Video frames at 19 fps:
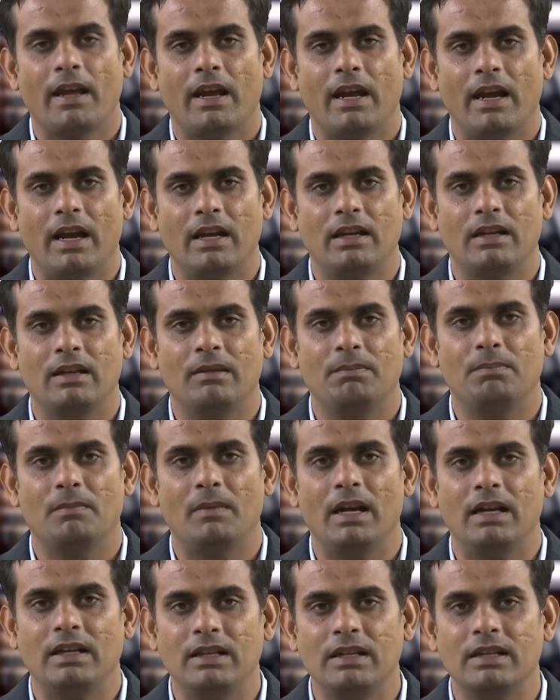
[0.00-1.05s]
and if
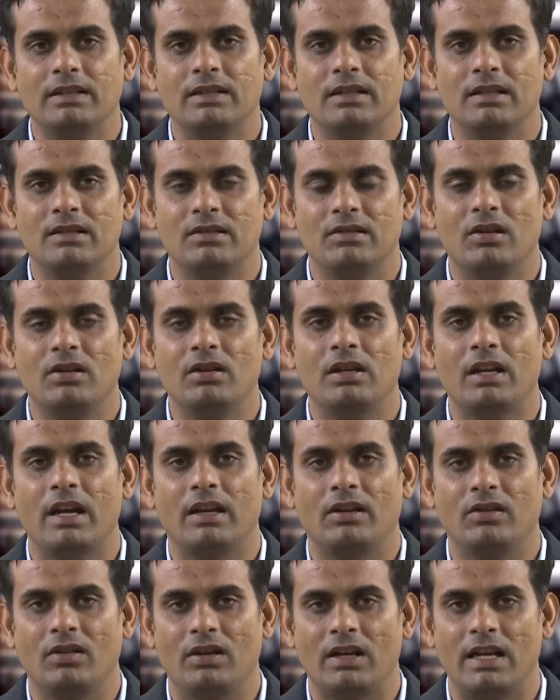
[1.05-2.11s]
matrix is not
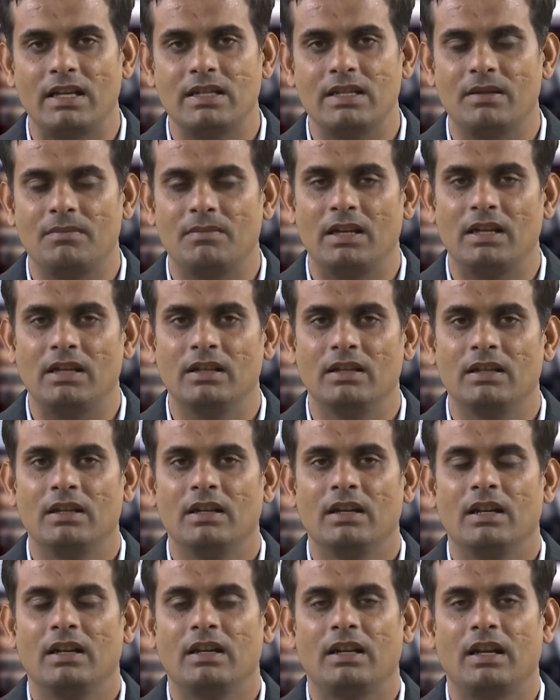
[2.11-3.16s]
diagonalizable,
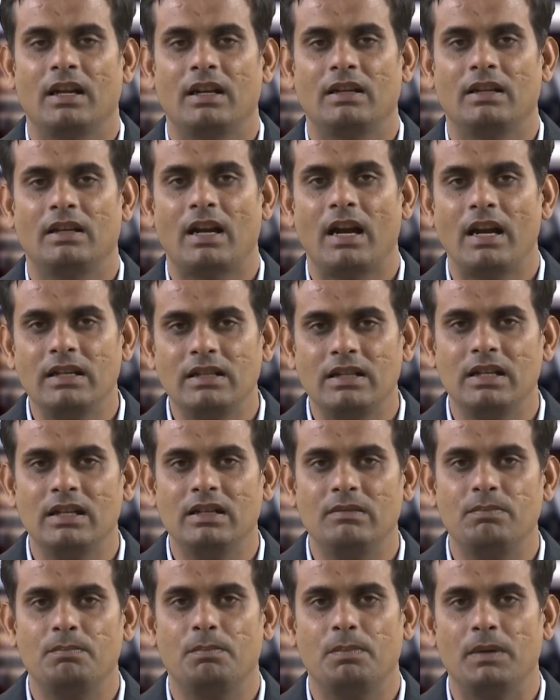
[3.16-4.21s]
then write
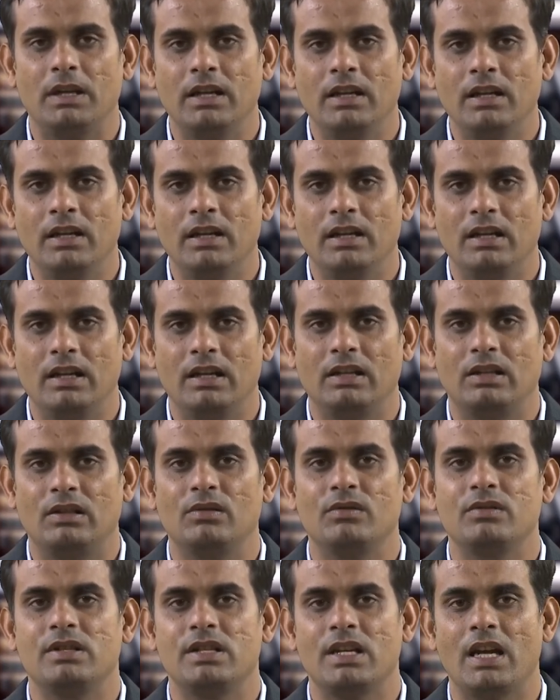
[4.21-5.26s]
it P
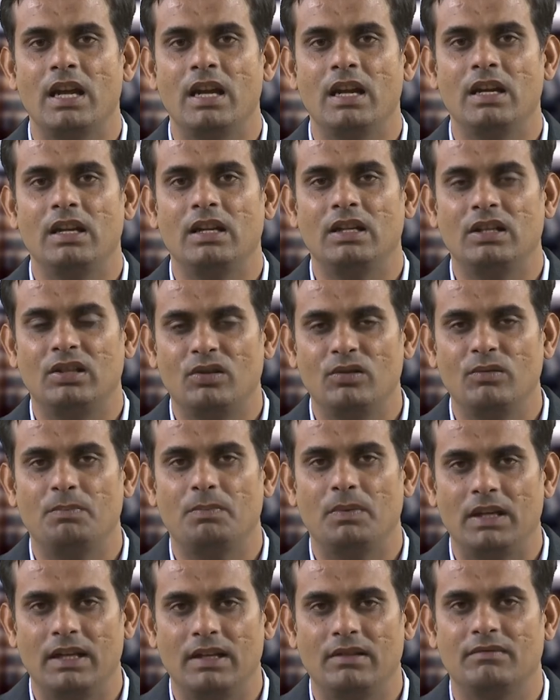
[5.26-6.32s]
into J into
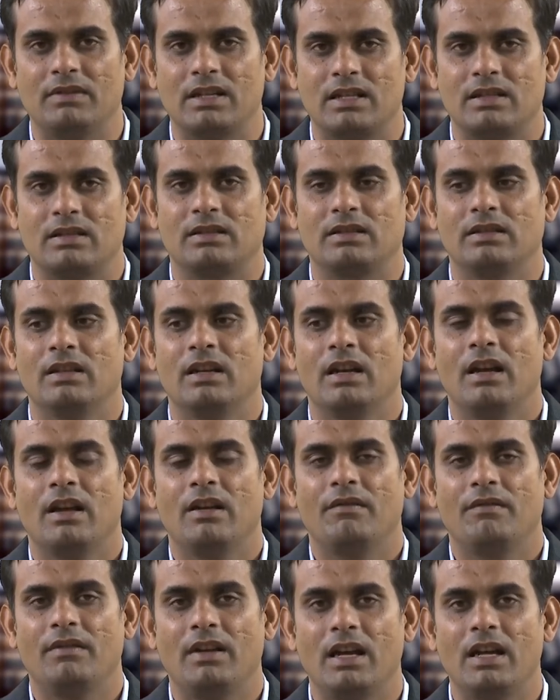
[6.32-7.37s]
P inverse,
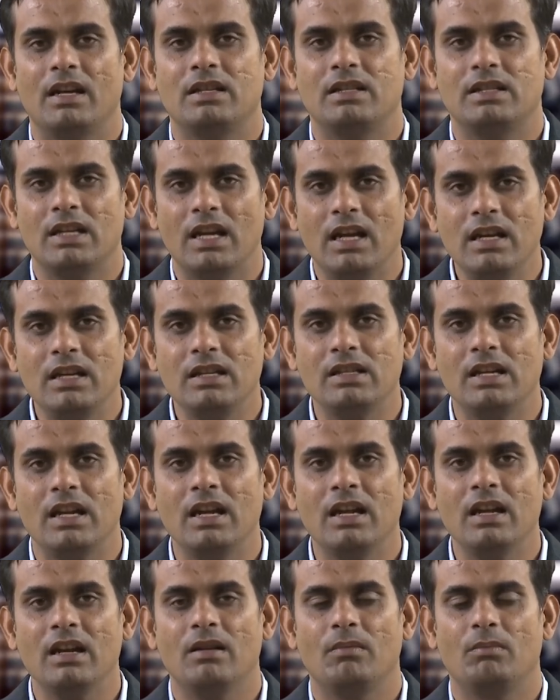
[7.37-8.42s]
where J is
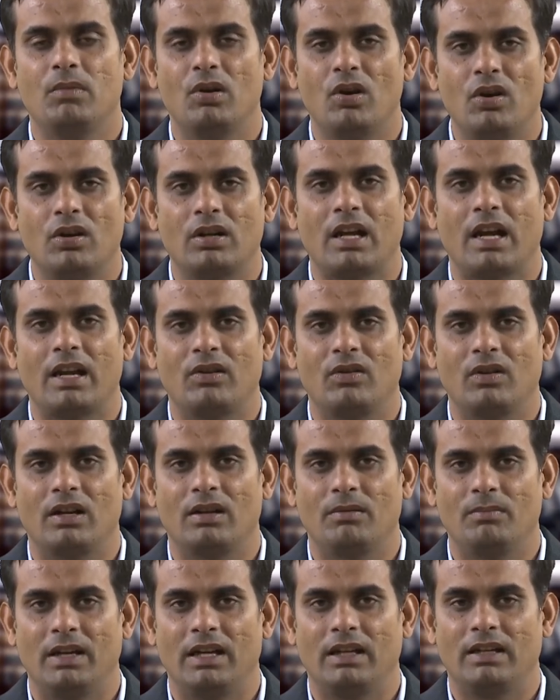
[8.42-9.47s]
a block
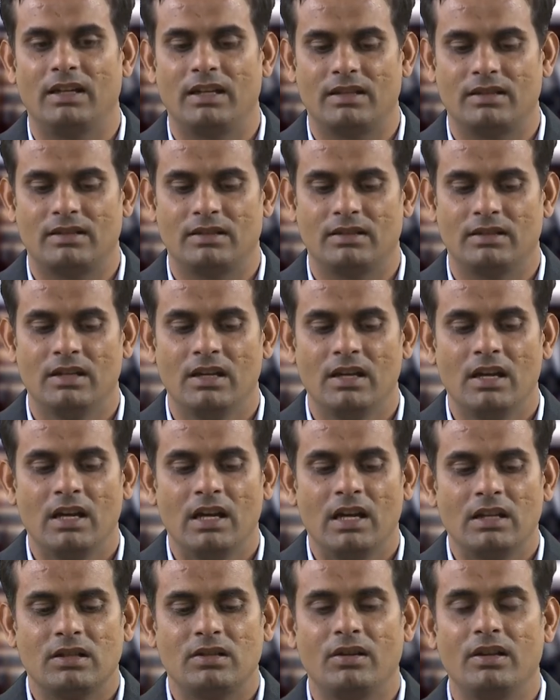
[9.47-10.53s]
diagonal matrix.
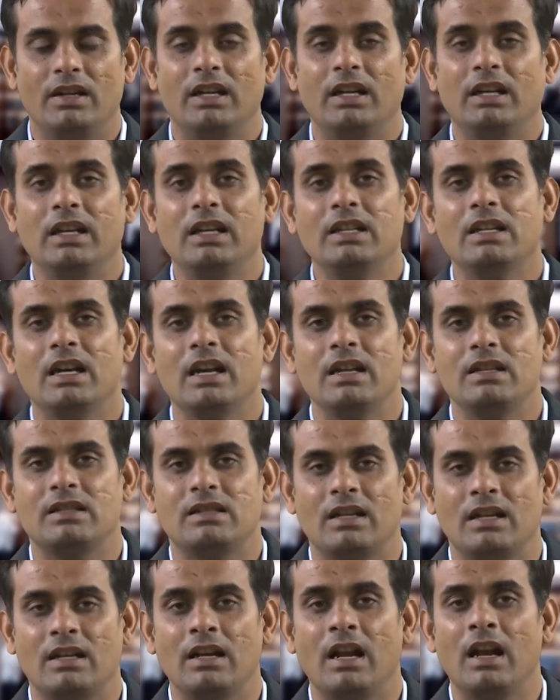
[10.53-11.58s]
So it is a
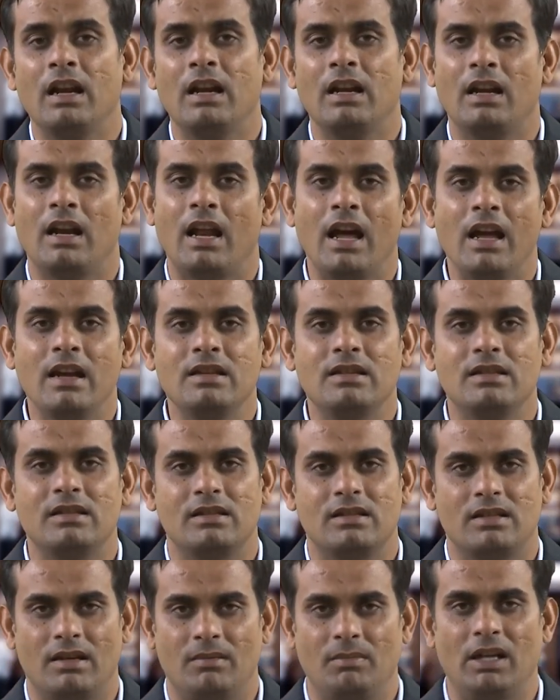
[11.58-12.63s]
generalized
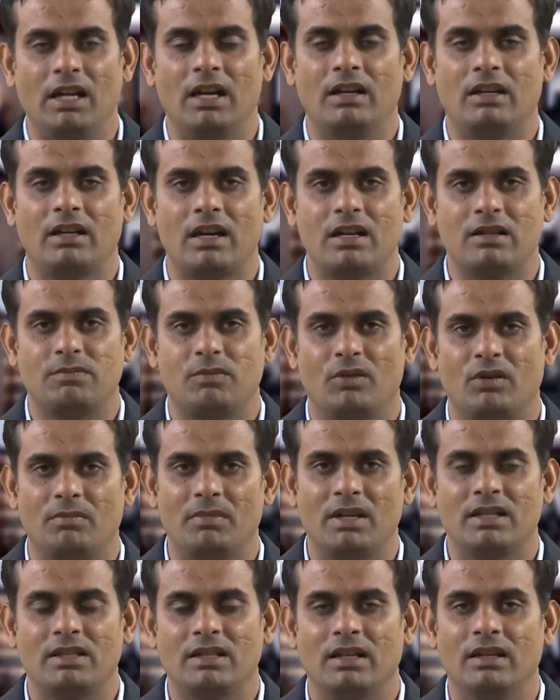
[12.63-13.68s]
similar
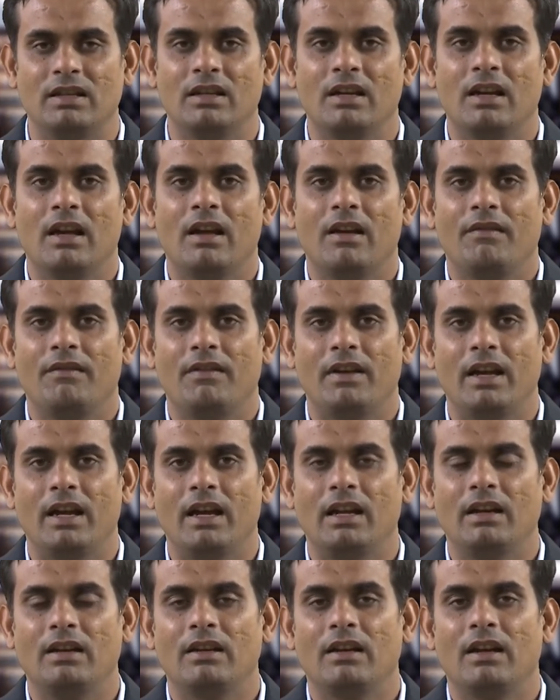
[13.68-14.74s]
transformation
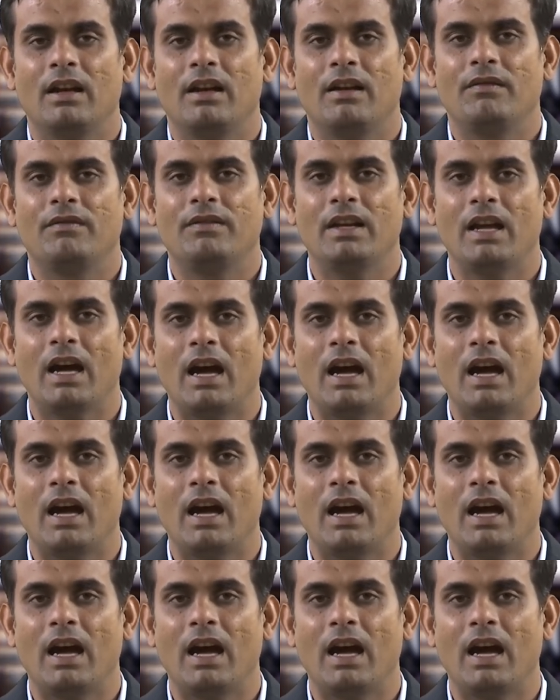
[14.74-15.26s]
where we